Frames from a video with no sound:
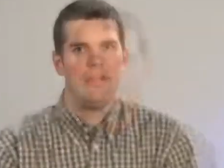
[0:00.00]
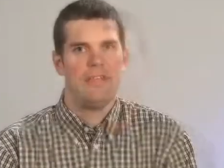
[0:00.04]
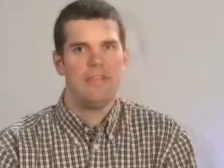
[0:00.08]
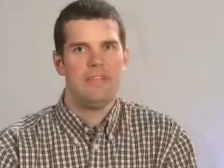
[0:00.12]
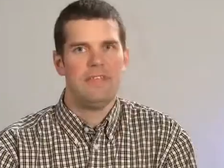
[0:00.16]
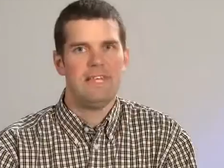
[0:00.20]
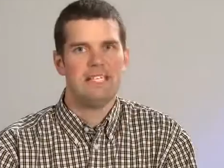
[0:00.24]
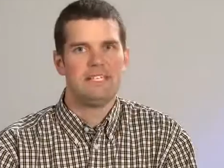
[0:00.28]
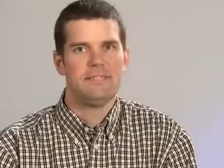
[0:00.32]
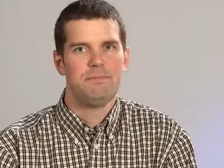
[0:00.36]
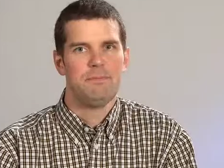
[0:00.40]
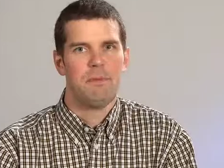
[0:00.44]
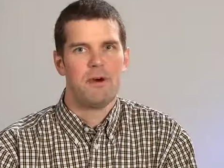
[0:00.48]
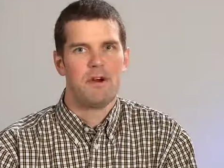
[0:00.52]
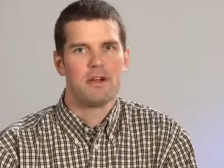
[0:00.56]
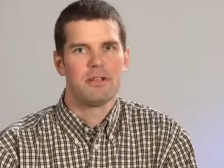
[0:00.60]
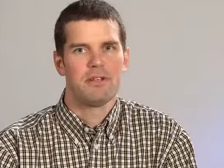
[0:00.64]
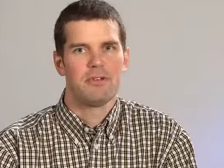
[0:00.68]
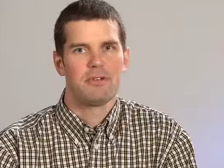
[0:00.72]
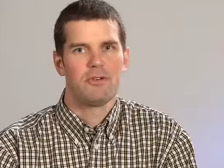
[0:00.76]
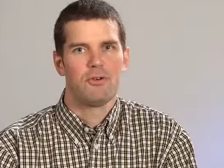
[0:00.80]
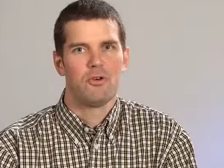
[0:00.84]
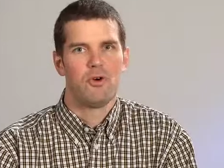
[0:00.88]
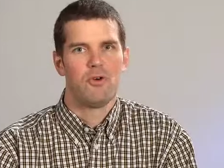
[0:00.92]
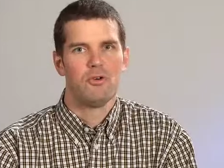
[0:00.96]
This
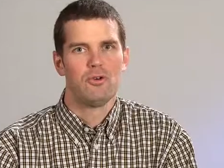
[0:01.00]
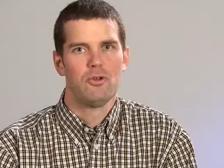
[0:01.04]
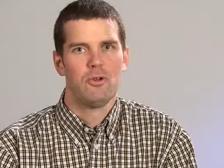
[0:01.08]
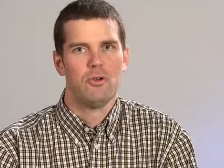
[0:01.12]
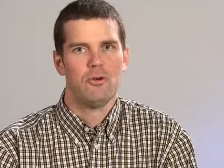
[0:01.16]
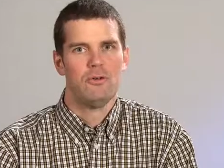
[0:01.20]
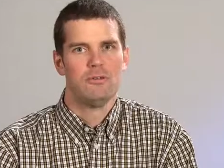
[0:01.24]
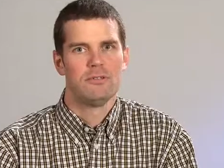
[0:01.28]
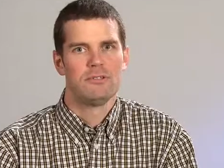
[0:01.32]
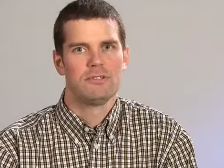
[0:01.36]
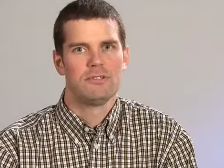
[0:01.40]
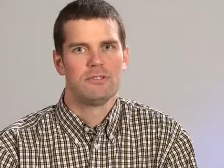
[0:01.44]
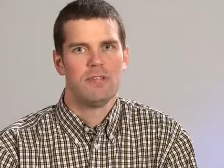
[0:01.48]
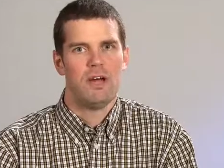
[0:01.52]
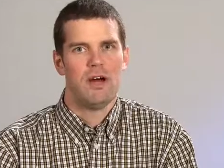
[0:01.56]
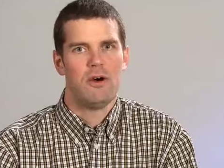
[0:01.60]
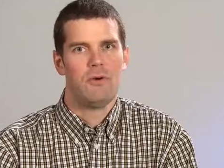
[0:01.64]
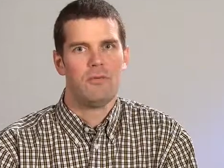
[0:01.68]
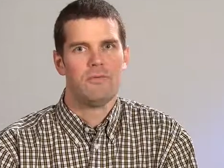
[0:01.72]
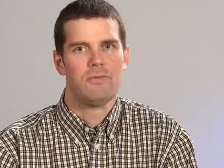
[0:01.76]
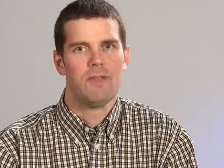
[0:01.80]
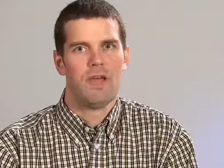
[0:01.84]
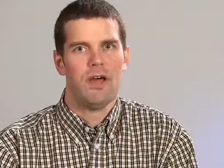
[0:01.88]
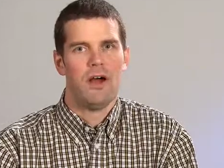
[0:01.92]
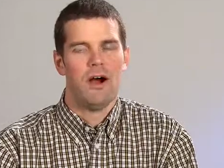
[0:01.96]
part concludes
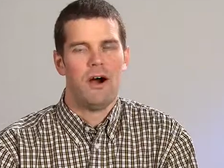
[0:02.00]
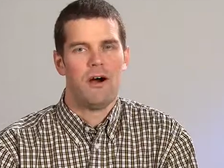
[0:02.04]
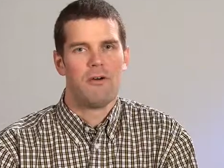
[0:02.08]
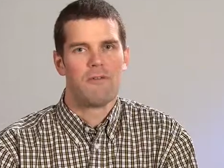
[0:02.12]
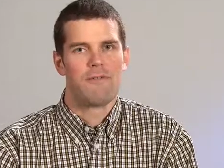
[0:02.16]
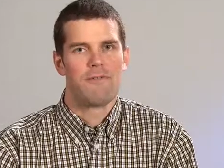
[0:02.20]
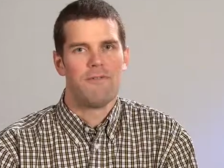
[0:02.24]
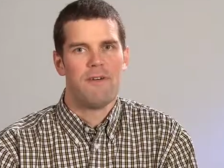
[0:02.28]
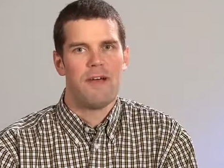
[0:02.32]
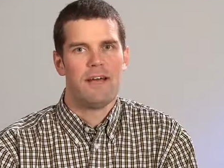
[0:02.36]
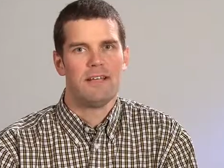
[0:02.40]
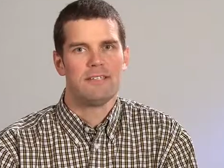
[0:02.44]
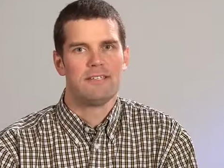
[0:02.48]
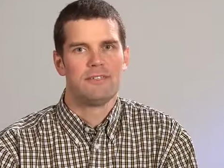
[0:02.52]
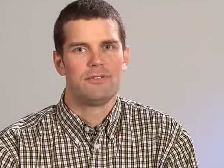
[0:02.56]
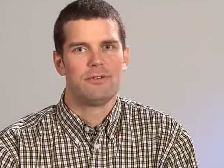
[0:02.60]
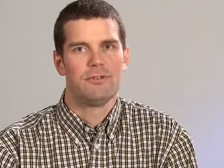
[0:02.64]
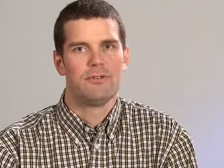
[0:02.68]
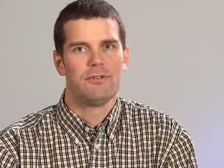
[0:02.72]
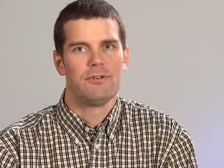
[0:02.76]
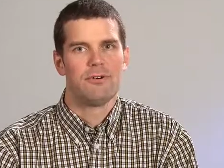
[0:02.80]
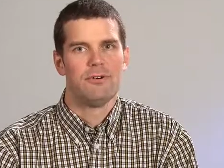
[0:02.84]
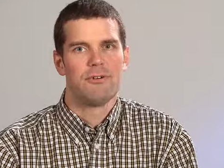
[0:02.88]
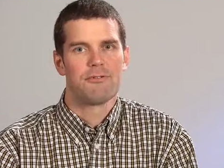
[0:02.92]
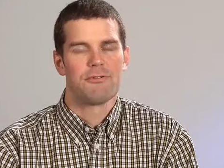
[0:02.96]
now our fast
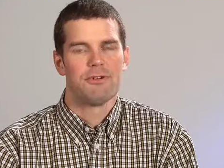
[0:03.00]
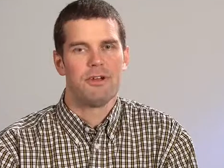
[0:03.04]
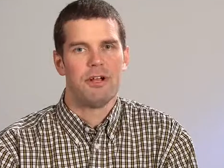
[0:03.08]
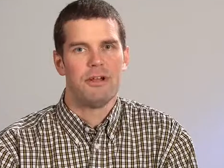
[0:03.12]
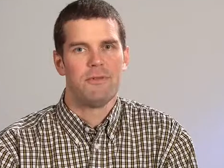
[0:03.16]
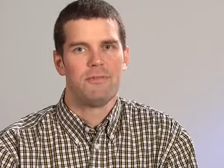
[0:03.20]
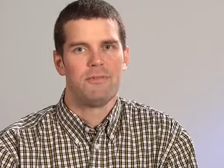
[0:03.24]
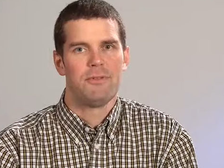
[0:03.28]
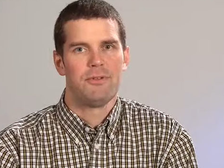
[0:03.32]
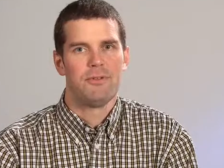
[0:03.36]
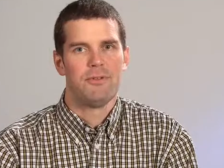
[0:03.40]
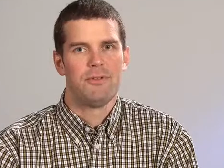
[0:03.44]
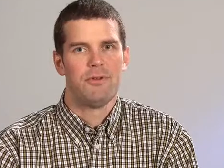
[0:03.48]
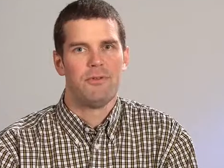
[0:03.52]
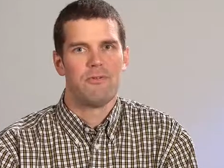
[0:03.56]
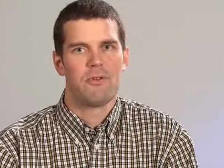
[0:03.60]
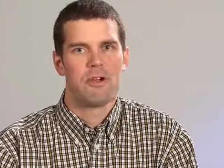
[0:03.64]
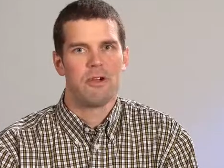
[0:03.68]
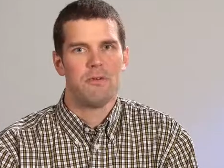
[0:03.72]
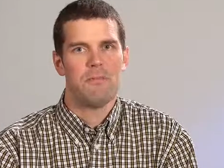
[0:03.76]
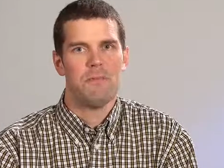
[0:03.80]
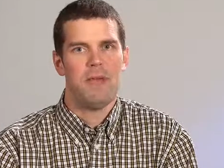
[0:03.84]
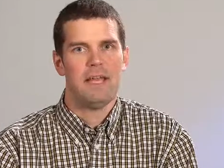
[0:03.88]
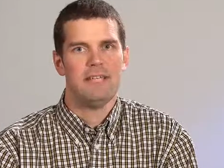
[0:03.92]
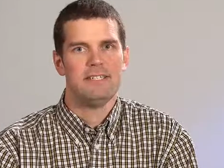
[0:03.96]
tutorial to the
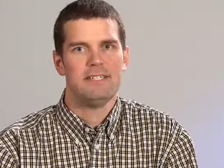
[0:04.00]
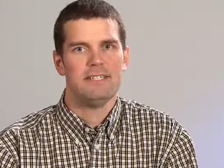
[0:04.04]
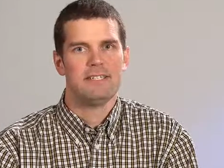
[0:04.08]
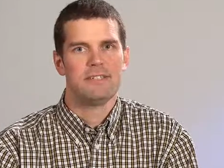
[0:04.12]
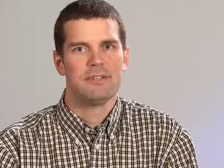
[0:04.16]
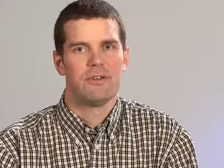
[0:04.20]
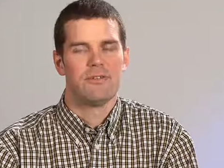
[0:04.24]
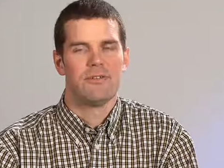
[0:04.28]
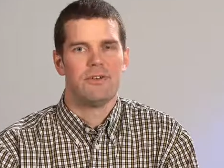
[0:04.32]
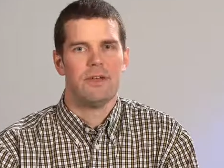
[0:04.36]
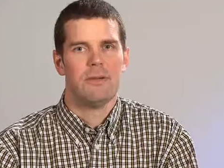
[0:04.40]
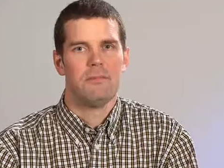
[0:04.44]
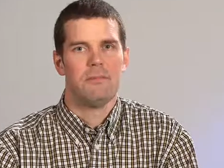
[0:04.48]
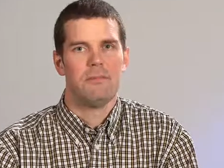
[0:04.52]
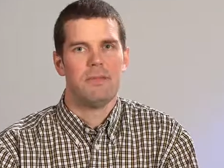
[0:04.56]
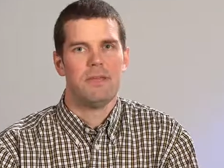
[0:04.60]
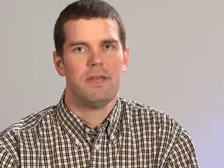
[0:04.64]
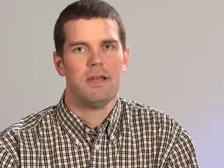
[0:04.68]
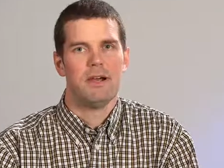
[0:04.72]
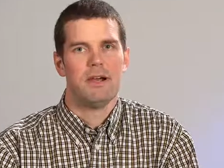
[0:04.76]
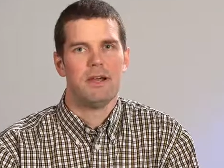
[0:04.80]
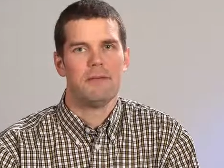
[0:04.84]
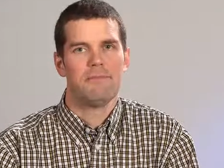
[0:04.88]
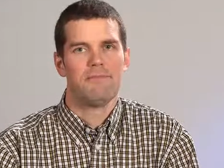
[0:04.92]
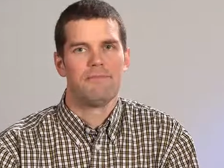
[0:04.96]
very basics of
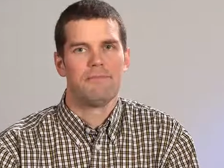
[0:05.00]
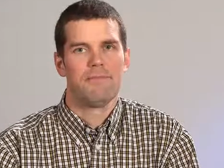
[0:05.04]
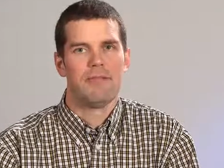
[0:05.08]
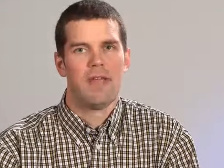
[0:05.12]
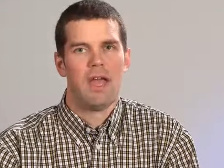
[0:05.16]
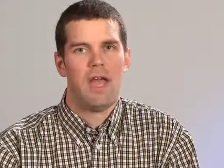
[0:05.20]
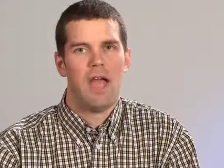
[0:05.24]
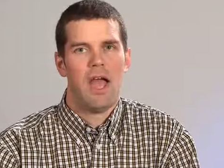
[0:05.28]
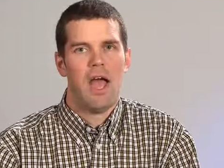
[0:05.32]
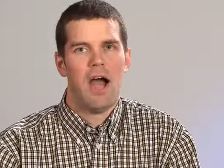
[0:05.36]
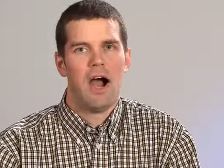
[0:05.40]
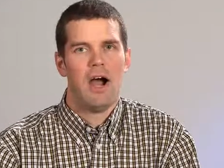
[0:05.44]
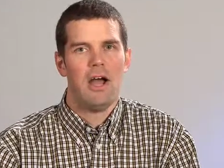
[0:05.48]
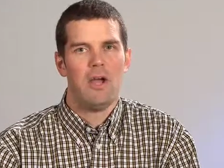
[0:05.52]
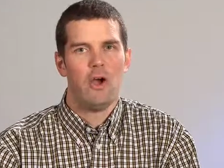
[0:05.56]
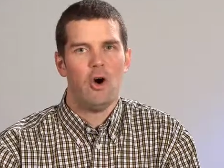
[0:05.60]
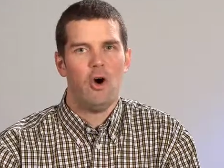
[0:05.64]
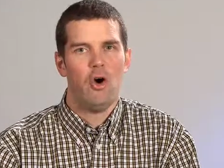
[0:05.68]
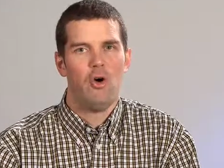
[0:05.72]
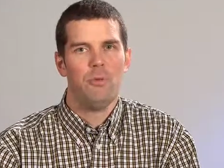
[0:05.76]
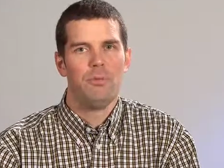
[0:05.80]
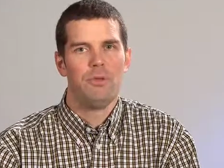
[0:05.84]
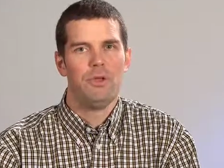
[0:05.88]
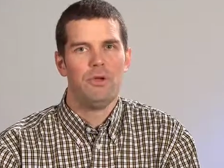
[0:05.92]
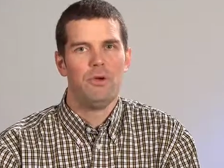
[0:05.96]
MPI. I
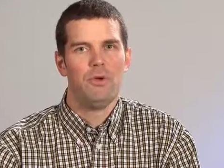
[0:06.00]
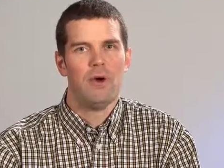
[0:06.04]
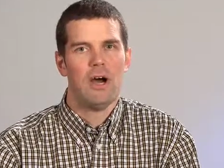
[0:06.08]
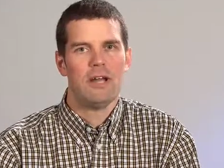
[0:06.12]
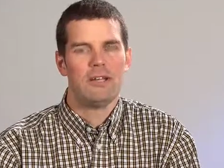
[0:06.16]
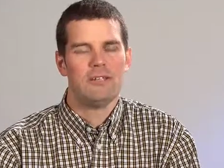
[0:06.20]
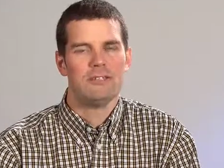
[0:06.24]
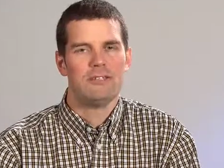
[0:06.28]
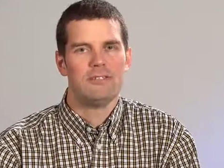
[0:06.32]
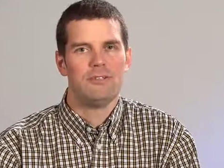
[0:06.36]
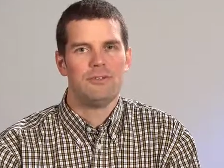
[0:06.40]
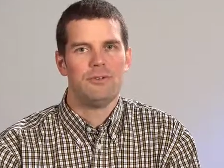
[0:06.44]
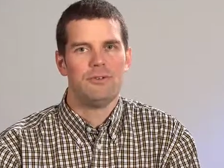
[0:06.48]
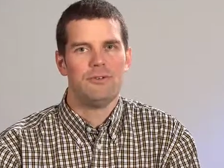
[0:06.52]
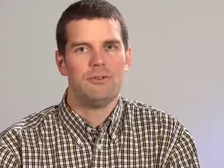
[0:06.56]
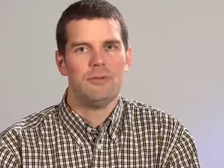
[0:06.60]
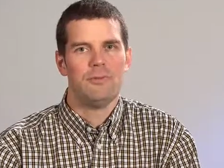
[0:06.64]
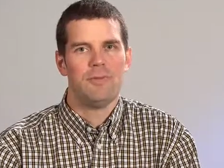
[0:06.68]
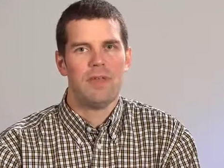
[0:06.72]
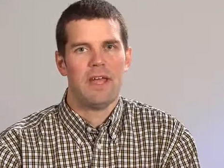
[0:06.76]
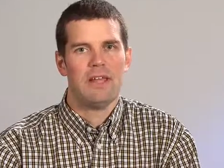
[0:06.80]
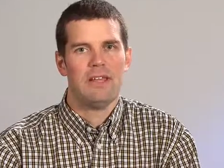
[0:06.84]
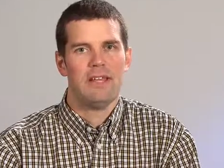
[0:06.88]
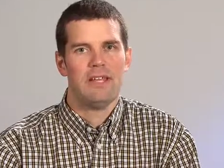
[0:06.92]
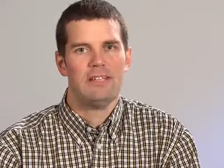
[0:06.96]
hope you understood
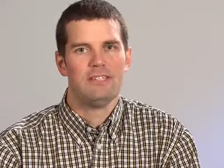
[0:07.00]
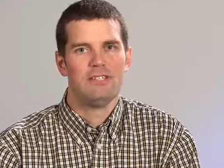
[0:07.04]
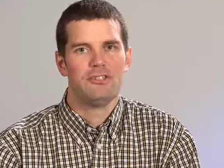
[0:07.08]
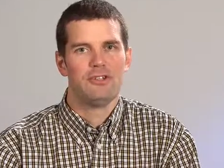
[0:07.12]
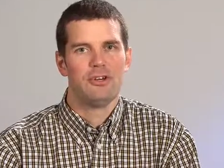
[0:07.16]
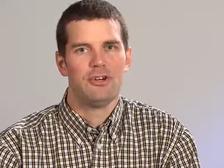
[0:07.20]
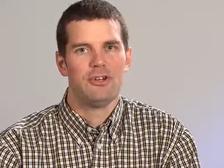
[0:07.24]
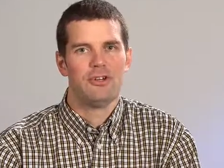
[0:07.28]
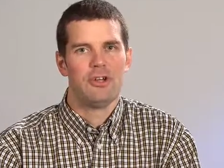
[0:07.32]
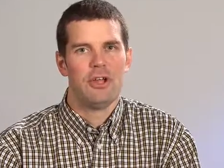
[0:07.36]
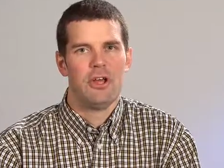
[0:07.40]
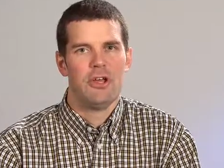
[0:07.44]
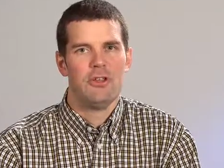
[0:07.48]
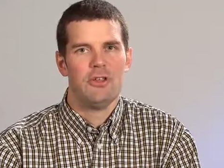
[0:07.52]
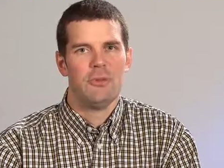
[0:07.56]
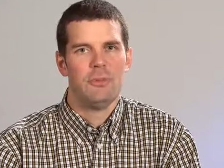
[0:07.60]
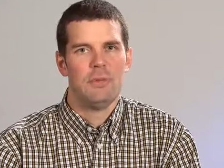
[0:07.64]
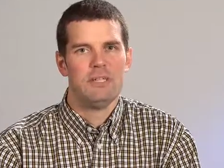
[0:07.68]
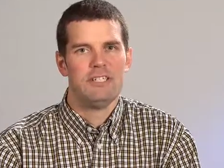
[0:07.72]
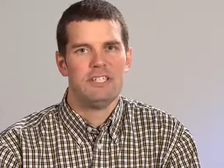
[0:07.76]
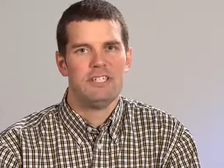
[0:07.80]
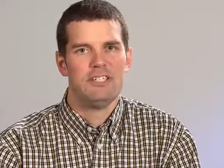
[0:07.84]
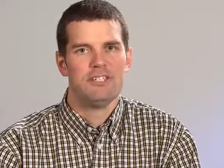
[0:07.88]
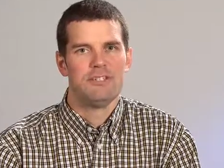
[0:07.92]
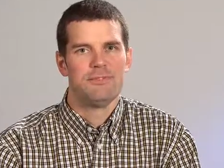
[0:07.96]
and enjoyed the
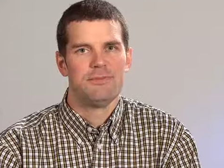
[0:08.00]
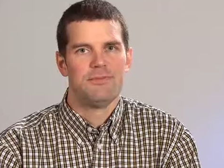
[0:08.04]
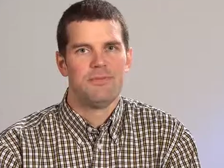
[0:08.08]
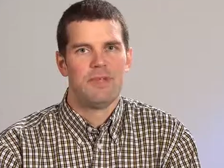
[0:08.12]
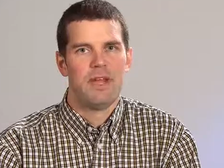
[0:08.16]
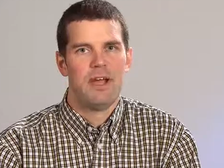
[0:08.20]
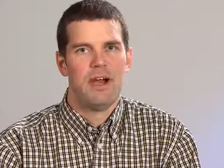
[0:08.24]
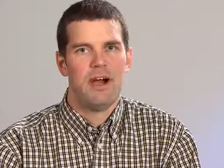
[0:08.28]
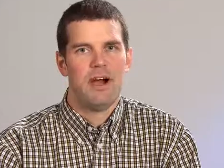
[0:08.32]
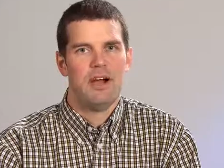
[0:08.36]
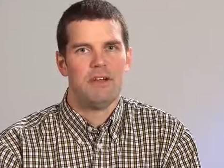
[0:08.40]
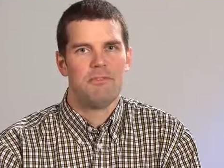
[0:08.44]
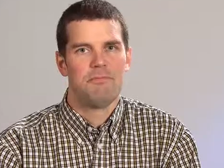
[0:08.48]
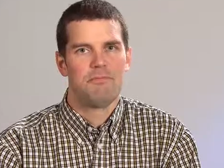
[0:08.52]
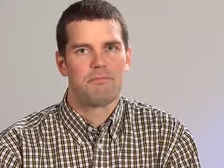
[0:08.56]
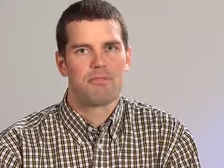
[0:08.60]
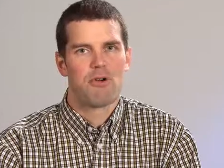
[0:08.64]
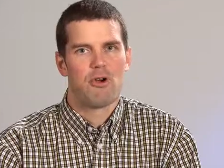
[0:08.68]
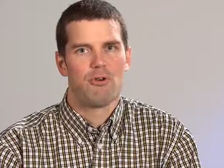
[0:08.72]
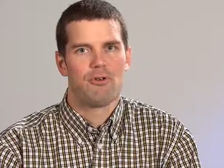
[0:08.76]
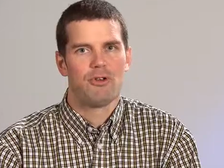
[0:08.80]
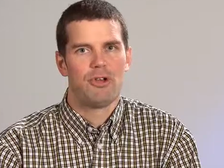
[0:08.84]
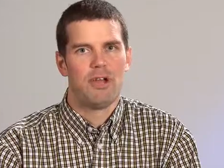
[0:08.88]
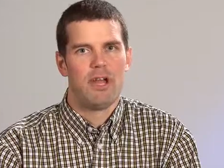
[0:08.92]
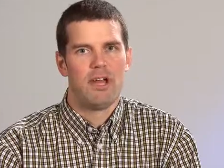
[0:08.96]
message I
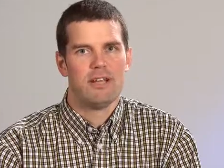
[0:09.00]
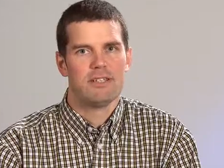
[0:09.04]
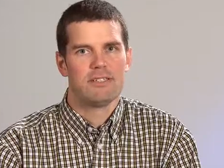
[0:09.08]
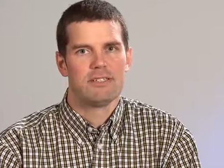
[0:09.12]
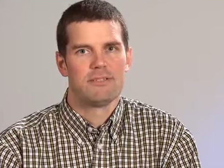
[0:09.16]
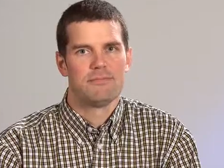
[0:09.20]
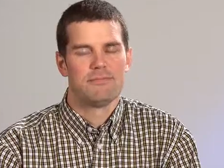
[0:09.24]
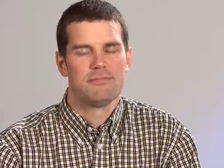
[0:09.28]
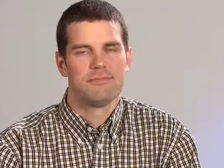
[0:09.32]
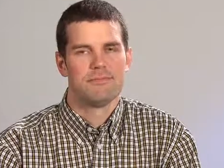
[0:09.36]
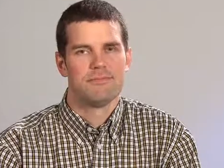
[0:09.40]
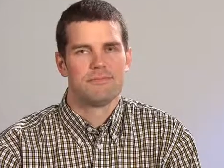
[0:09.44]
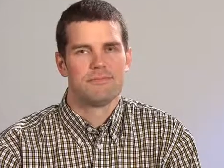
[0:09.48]
broadcast.